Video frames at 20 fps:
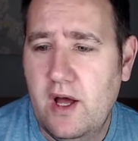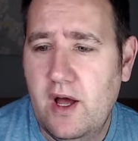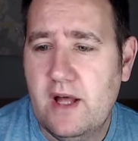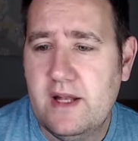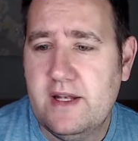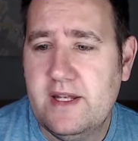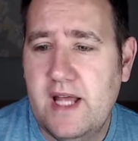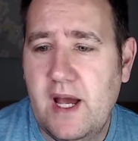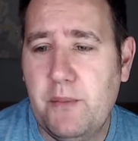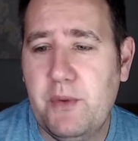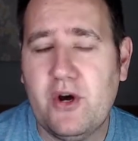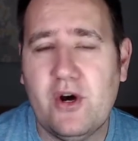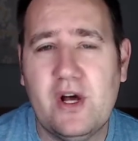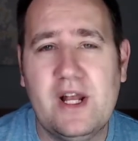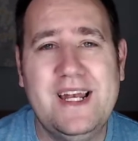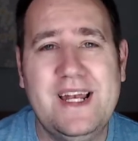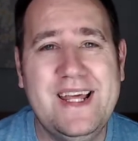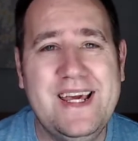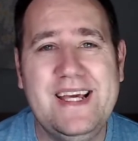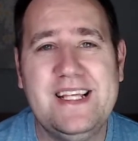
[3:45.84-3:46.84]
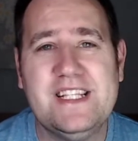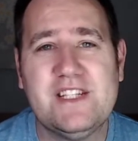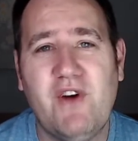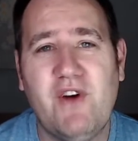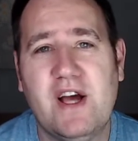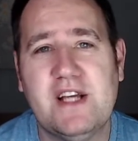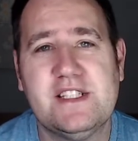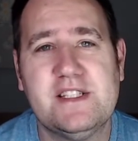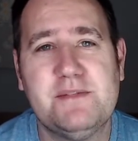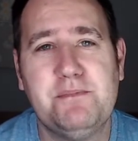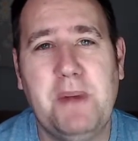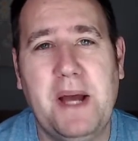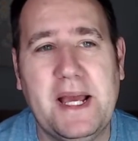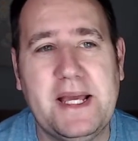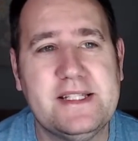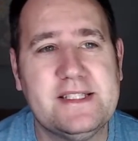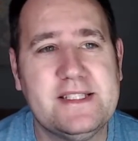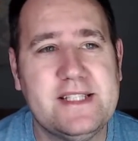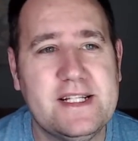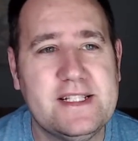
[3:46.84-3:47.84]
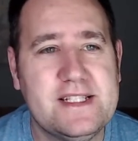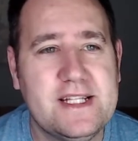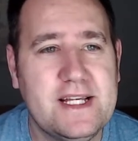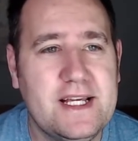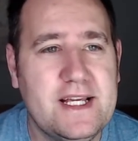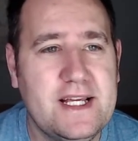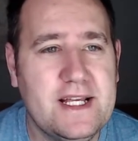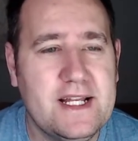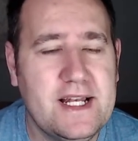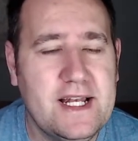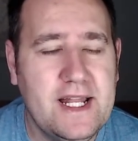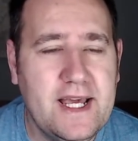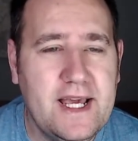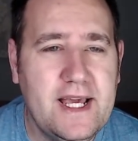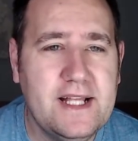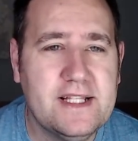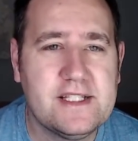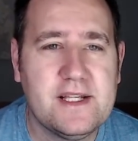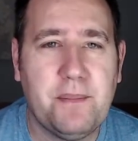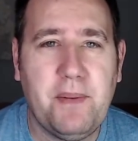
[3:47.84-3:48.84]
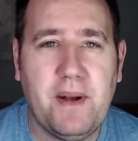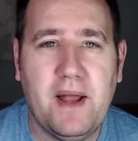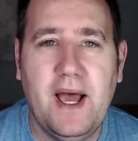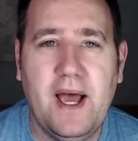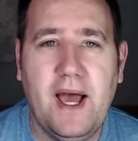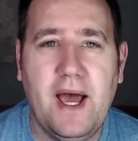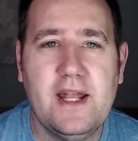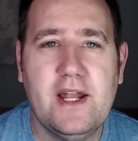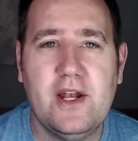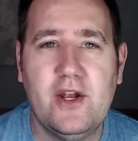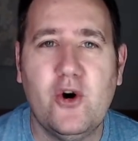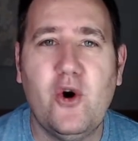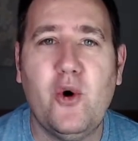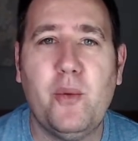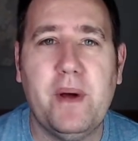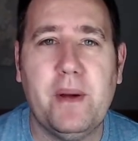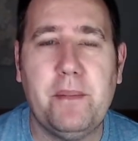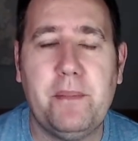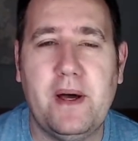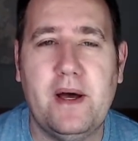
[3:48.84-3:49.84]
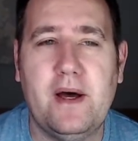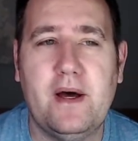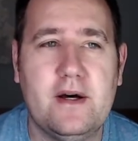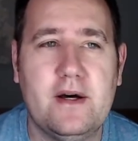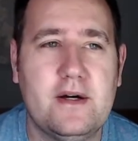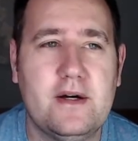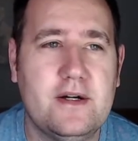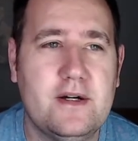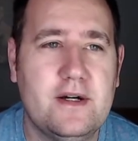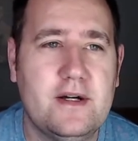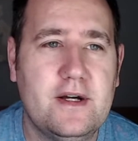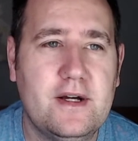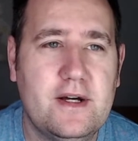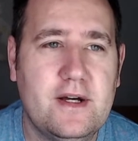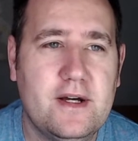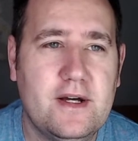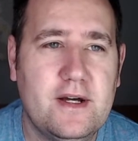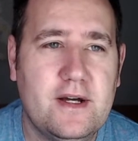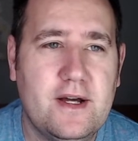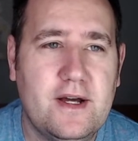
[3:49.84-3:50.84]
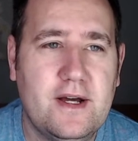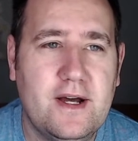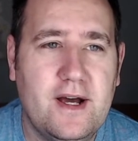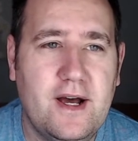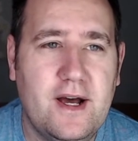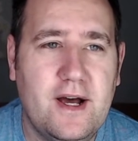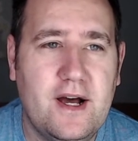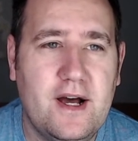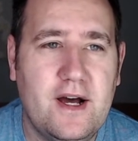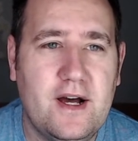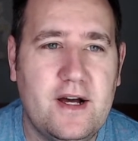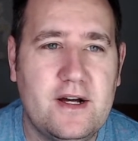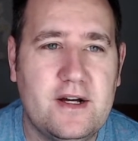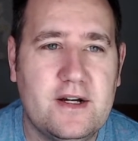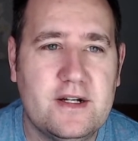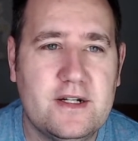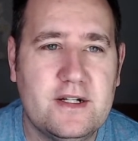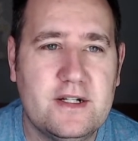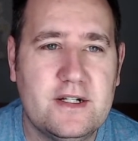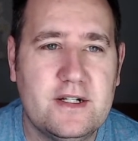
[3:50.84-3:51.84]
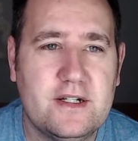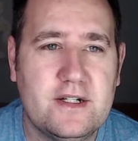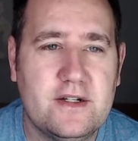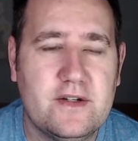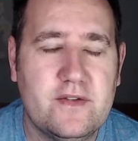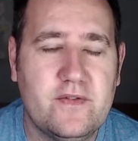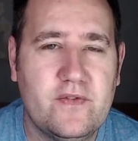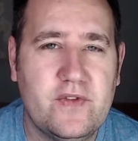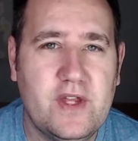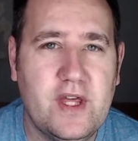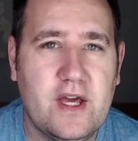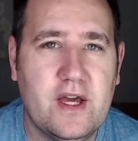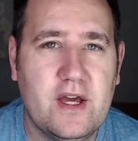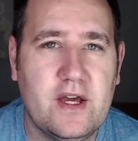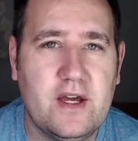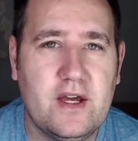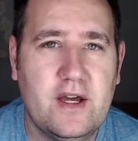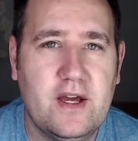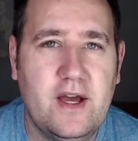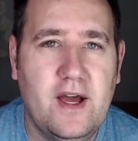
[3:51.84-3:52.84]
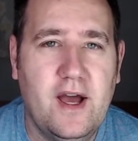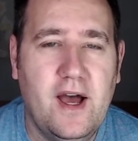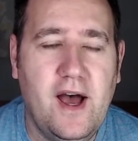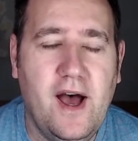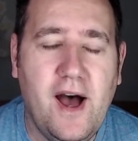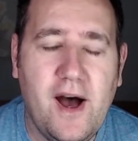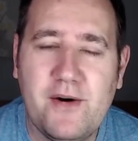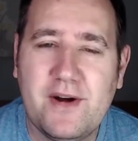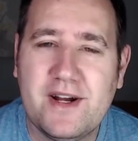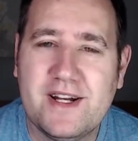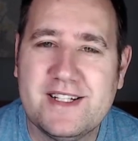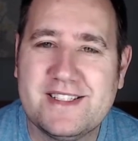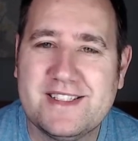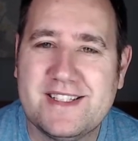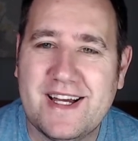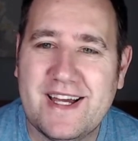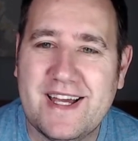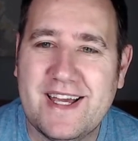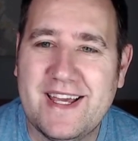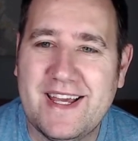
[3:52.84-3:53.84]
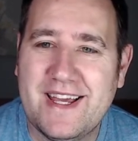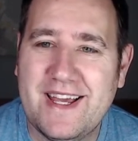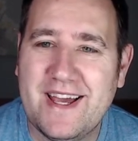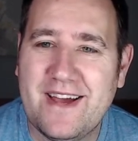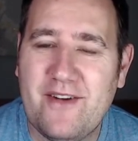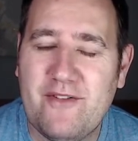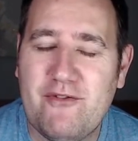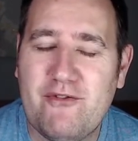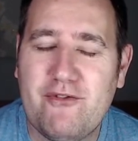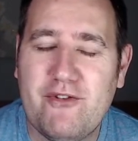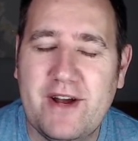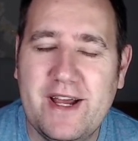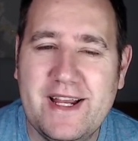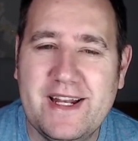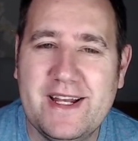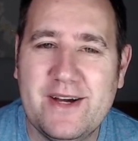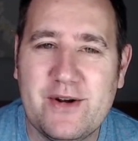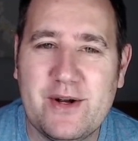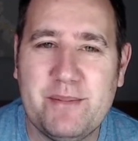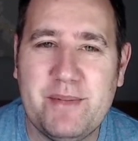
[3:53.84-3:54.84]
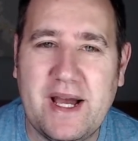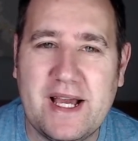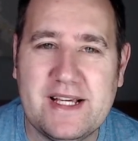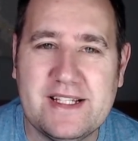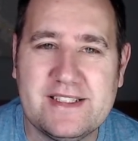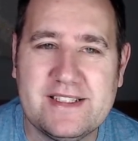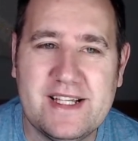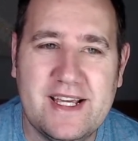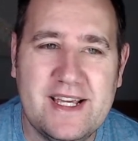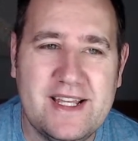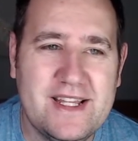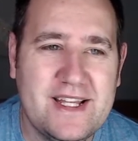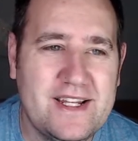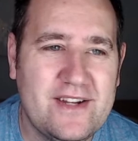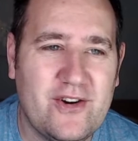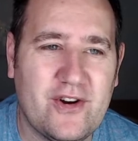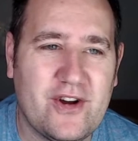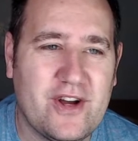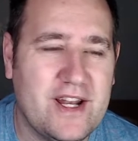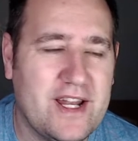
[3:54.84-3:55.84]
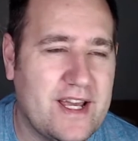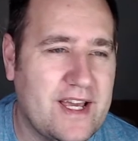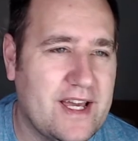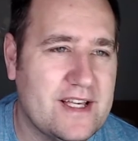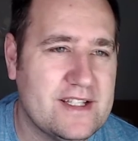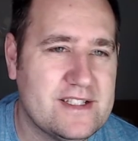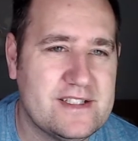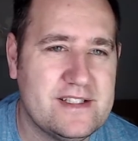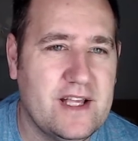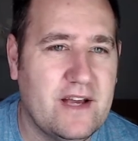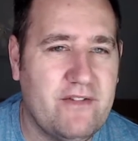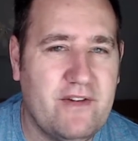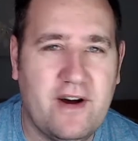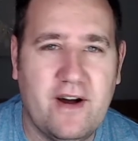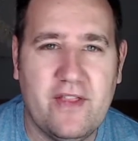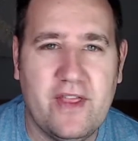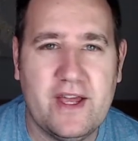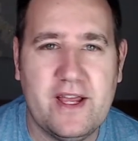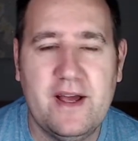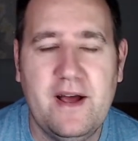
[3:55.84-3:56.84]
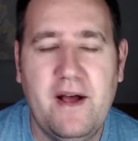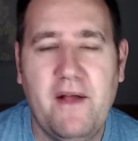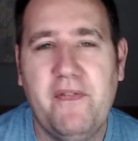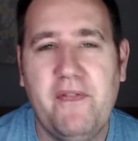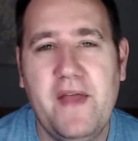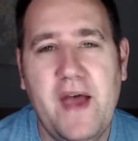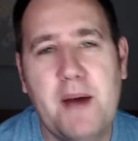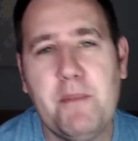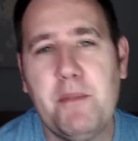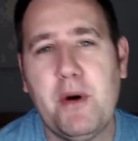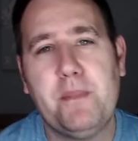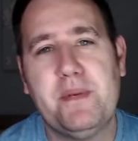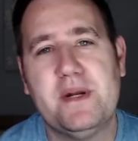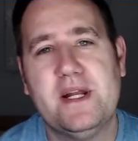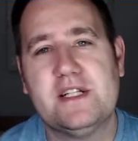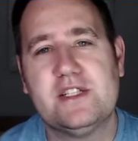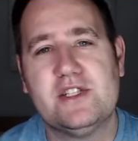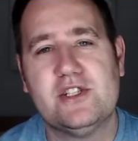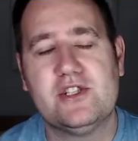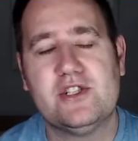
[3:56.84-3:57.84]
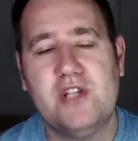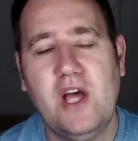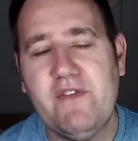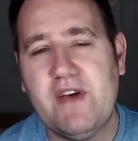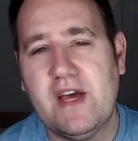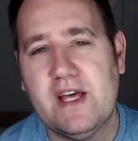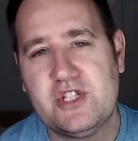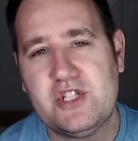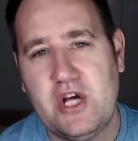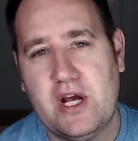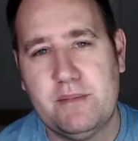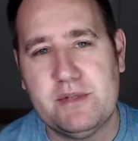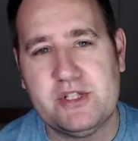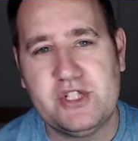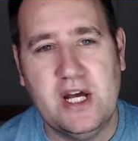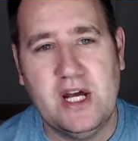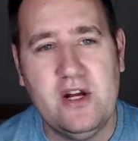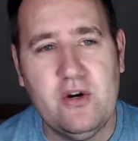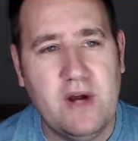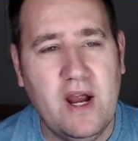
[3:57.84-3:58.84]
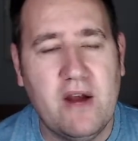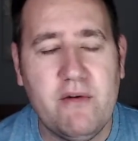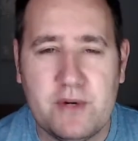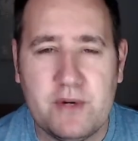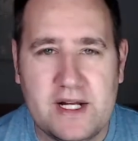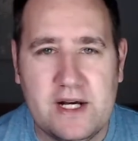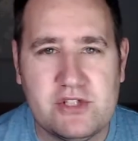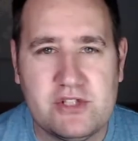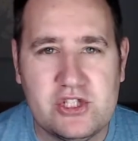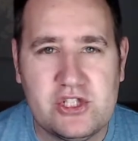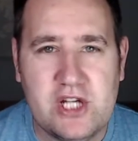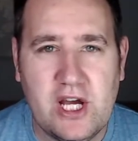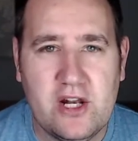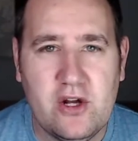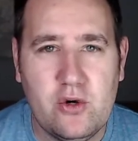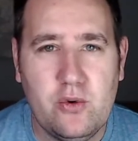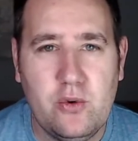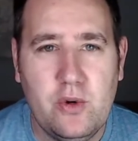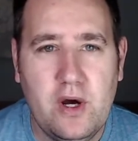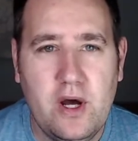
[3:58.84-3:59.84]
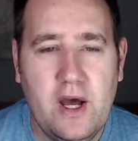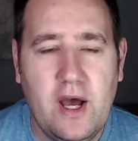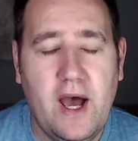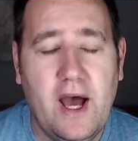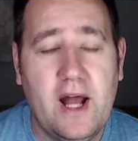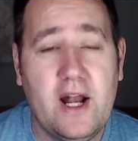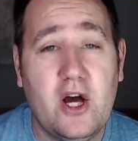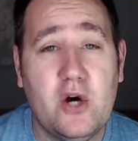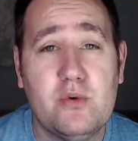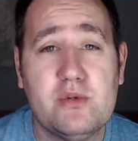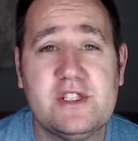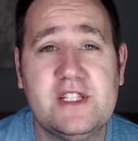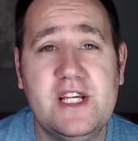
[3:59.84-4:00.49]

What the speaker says: Then we've got Leeds versus Man City. Leeds are playing a little bit better. I'm going to say 3-0 to Man City. They're not going to get a sniff, are they? They're my predictions. Don't forget to check out my channel, everyone else's channel, and I will see